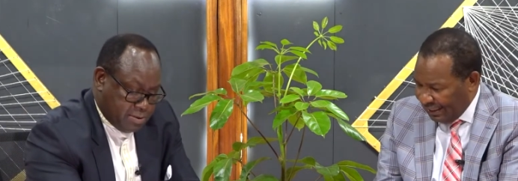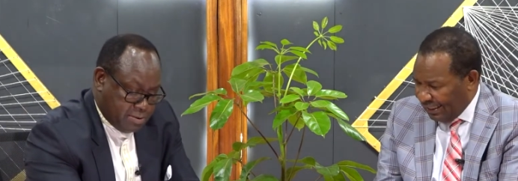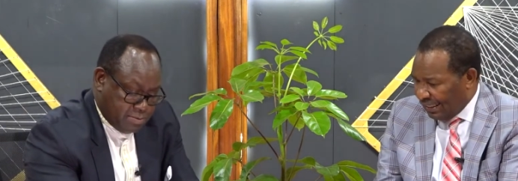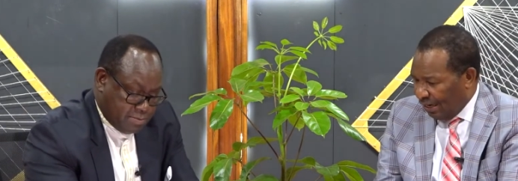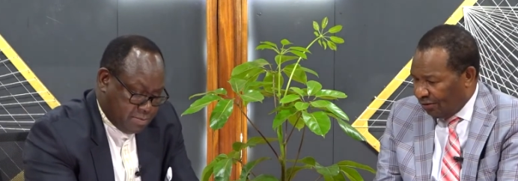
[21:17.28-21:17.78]
Speaker 1: read
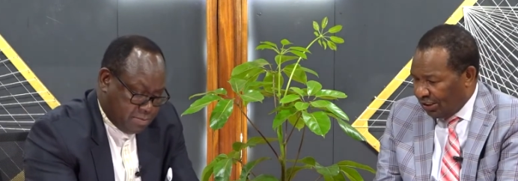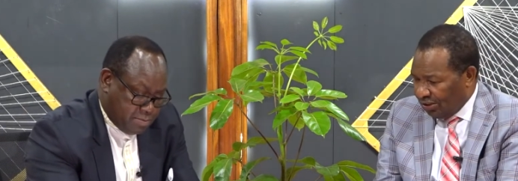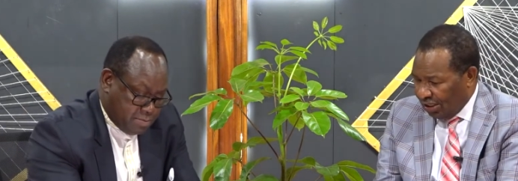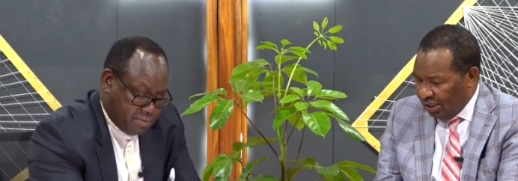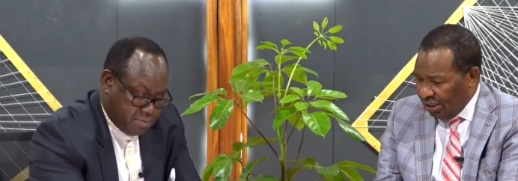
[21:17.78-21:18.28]
it out in
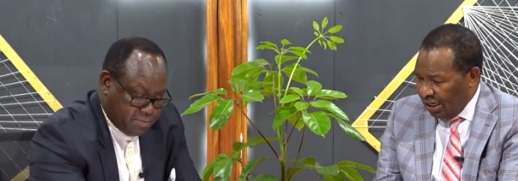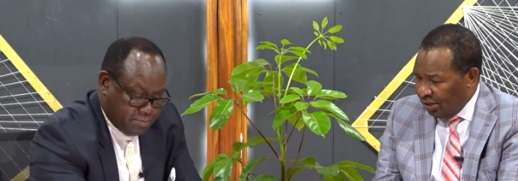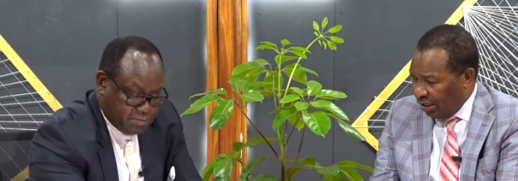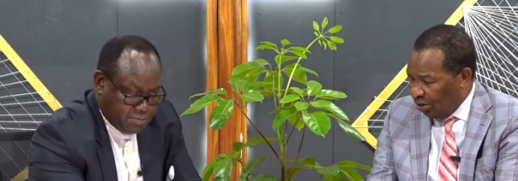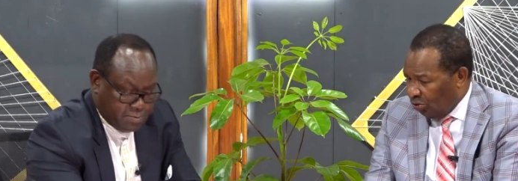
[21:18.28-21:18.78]
your.
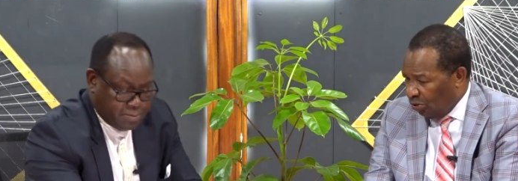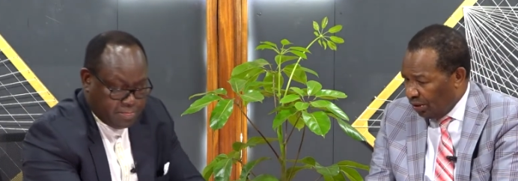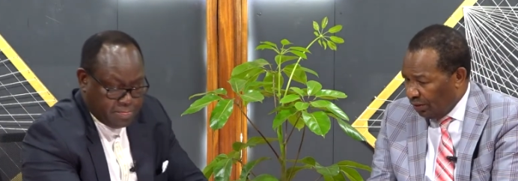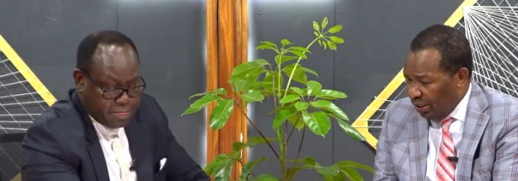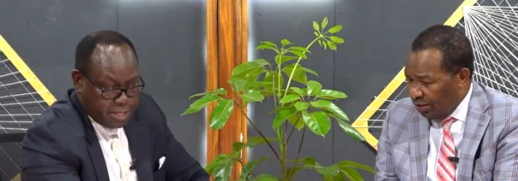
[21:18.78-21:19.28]
I don't know
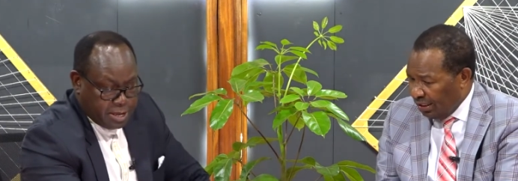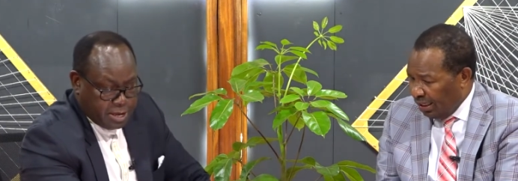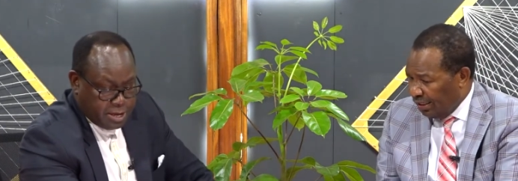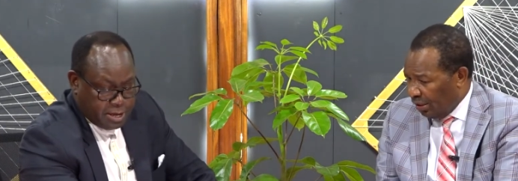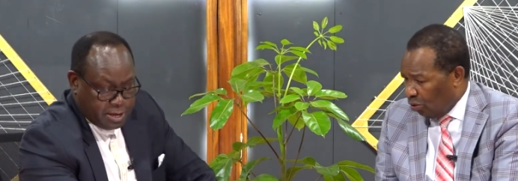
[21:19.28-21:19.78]
whether in the
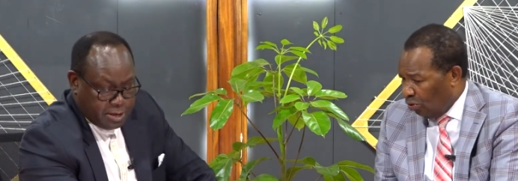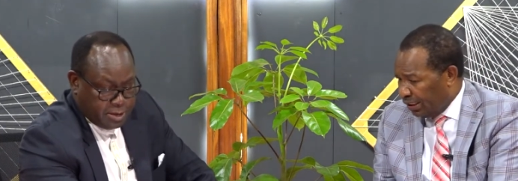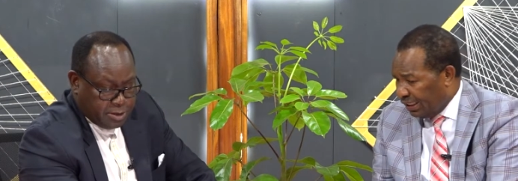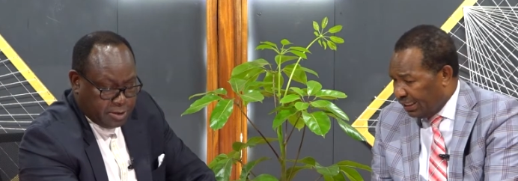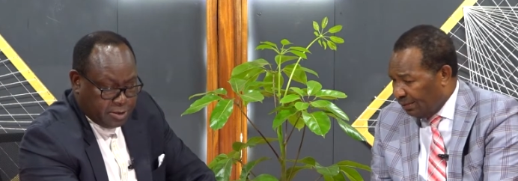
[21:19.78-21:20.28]
in the Old
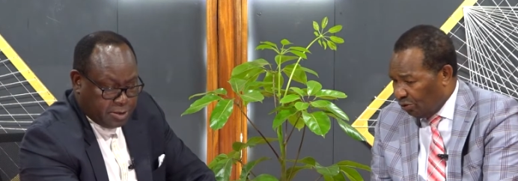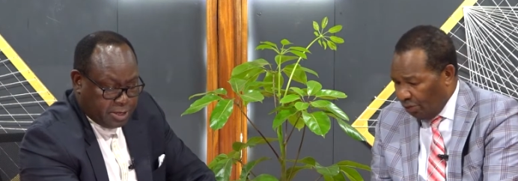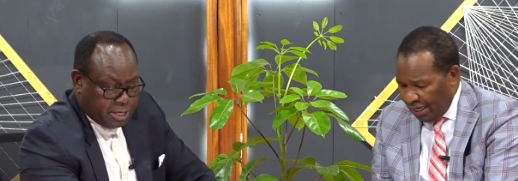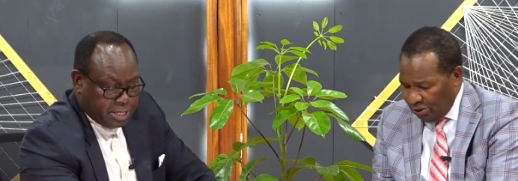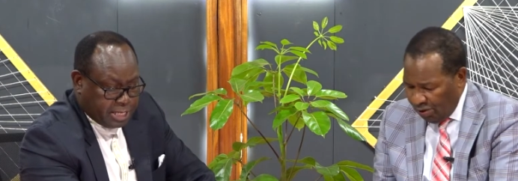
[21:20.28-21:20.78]
King James or where
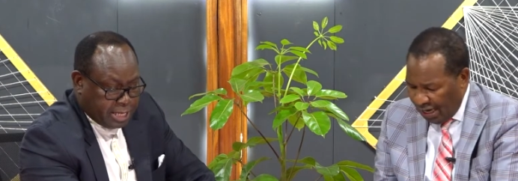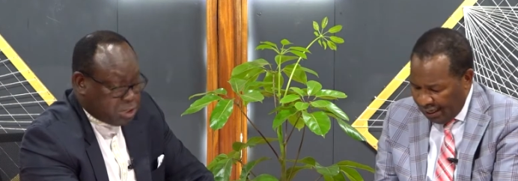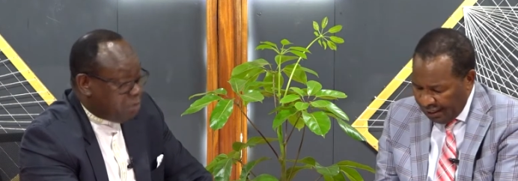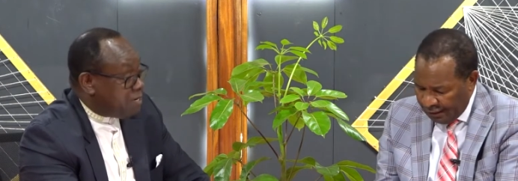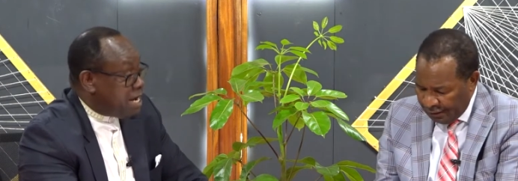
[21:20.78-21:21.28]
in the days
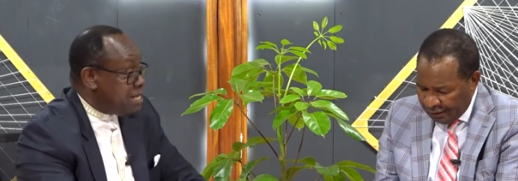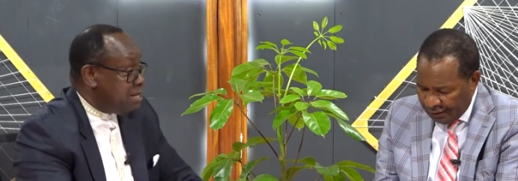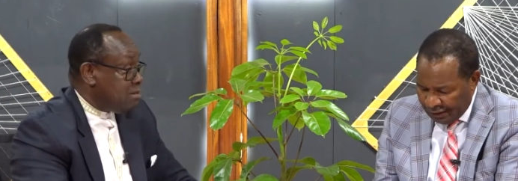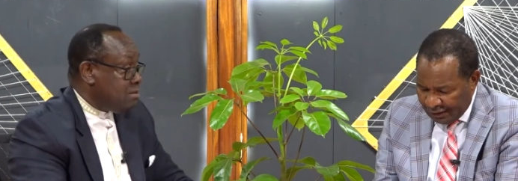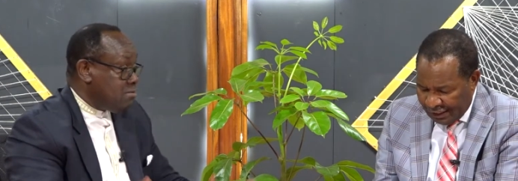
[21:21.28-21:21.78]
of
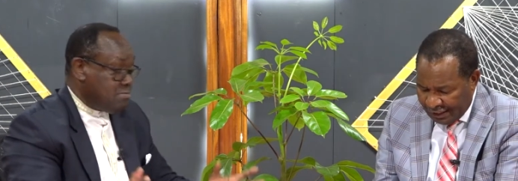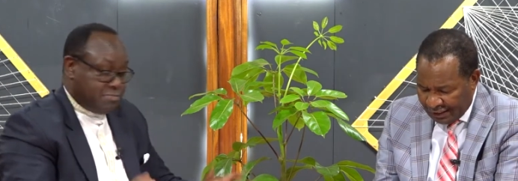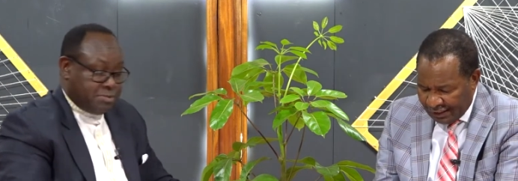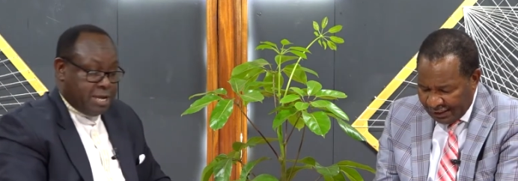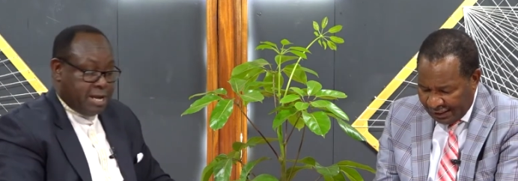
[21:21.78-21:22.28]
Speaker 2: Daniel.
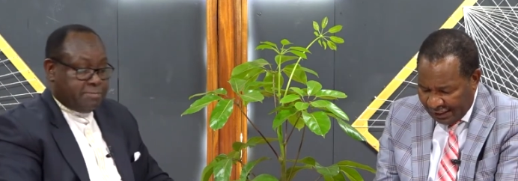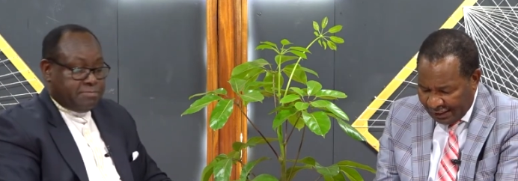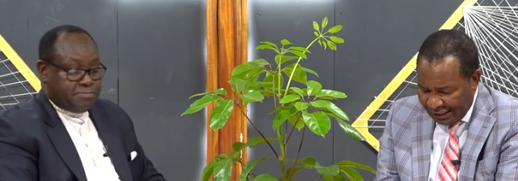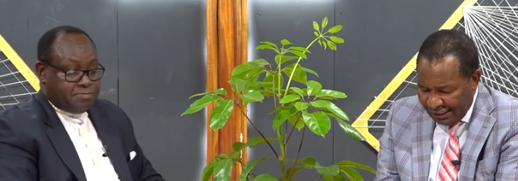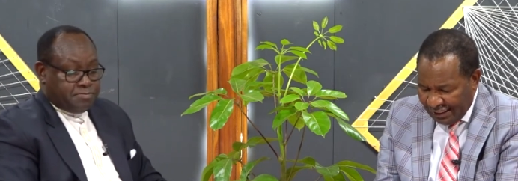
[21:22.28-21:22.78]
Yes. Yeah. Just
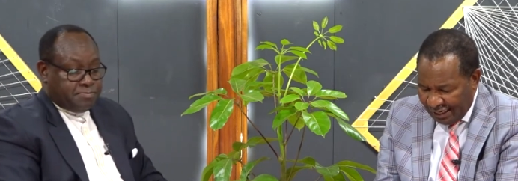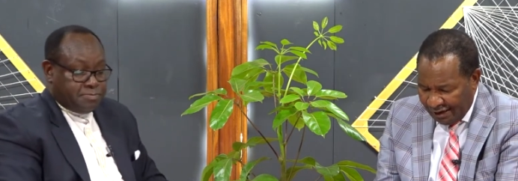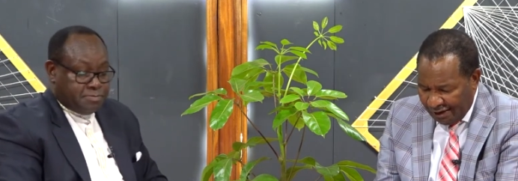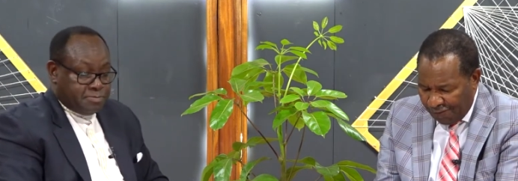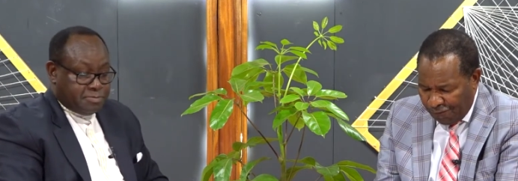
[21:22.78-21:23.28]
read
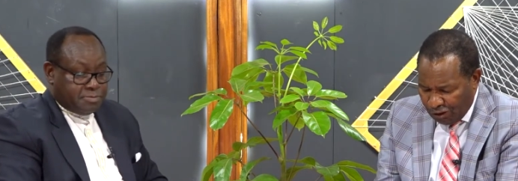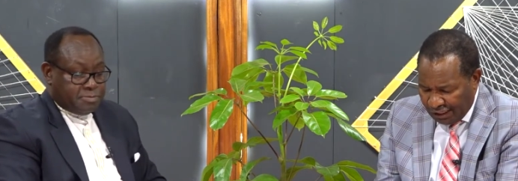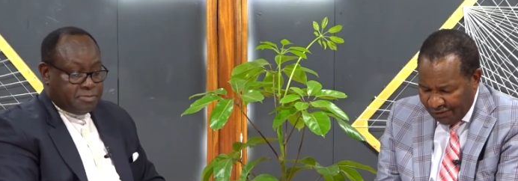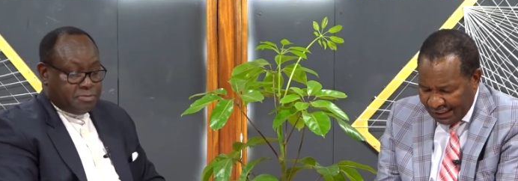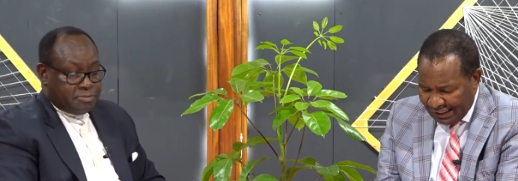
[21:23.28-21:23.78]

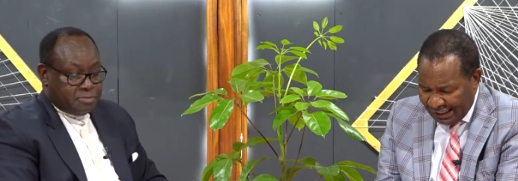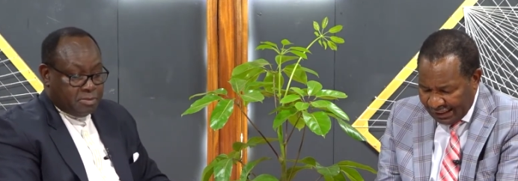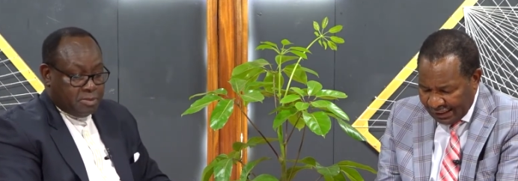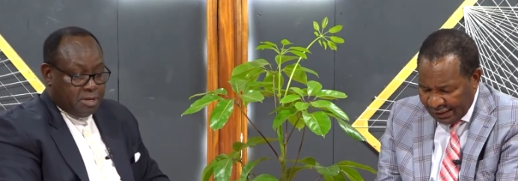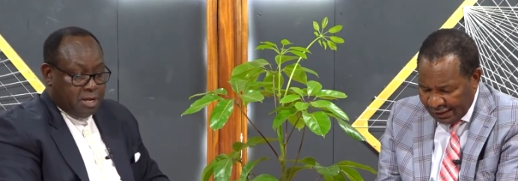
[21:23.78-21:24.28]
417.
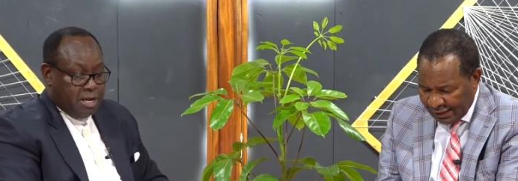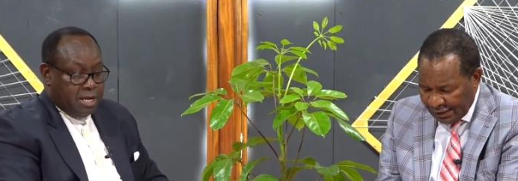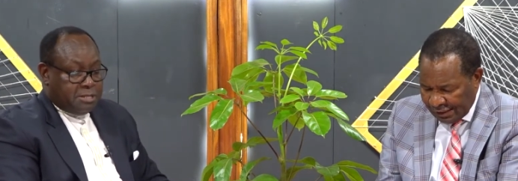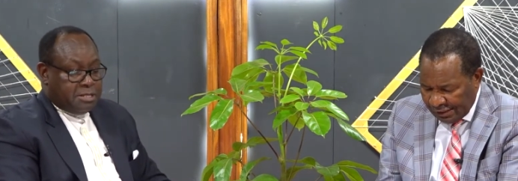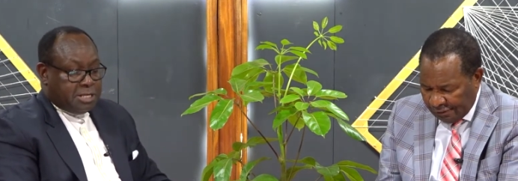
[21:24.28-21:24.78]

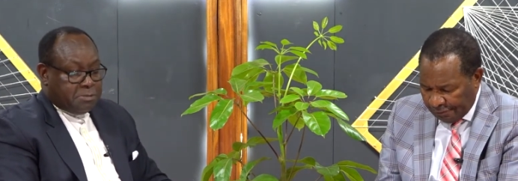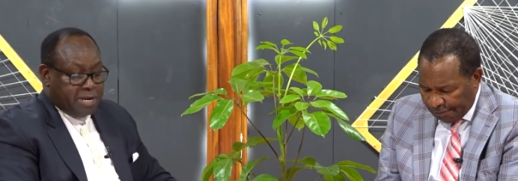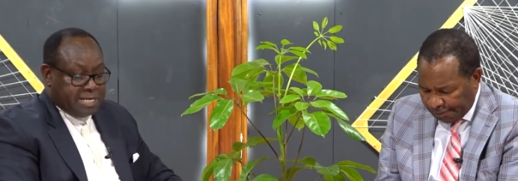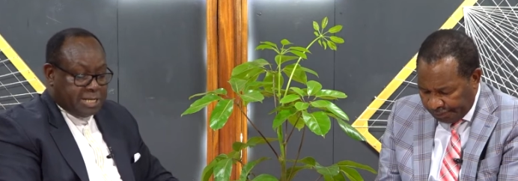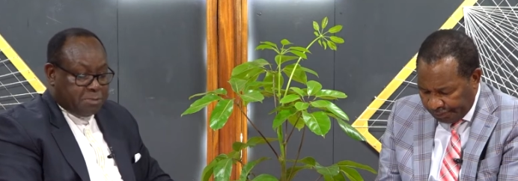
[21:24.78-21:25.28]
This
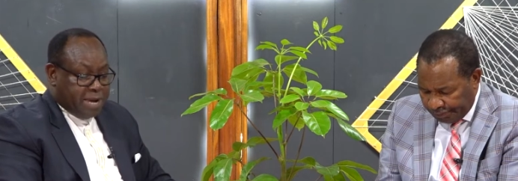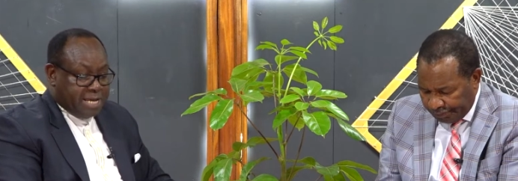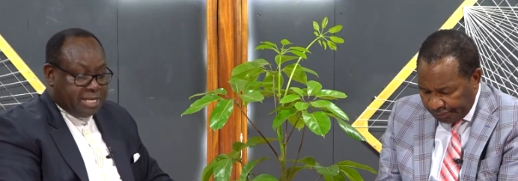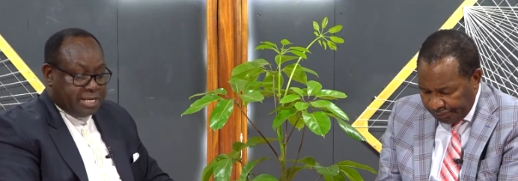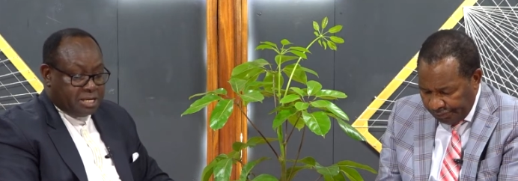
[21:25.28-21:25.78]
matter is by
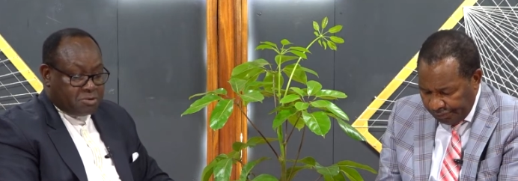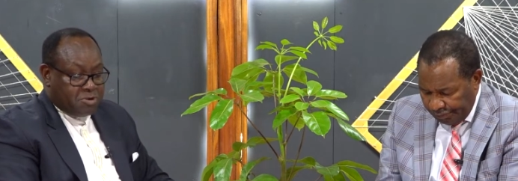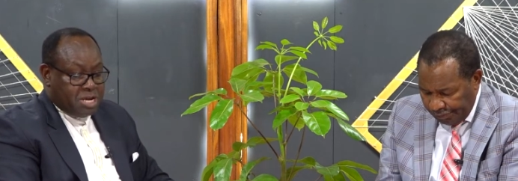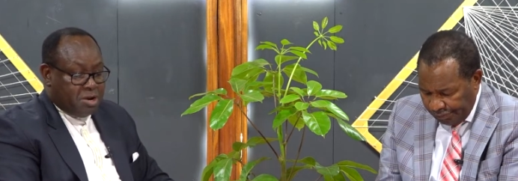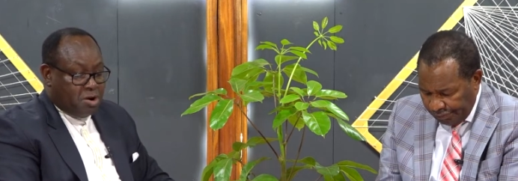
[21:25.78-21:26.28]
the
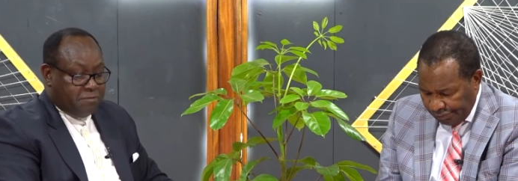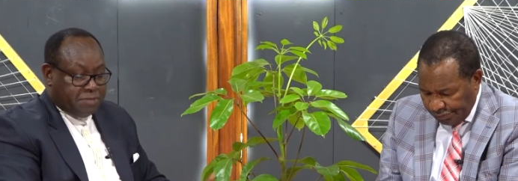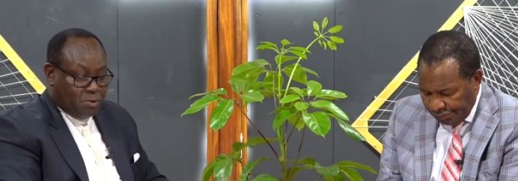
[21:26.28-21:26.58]
decree of the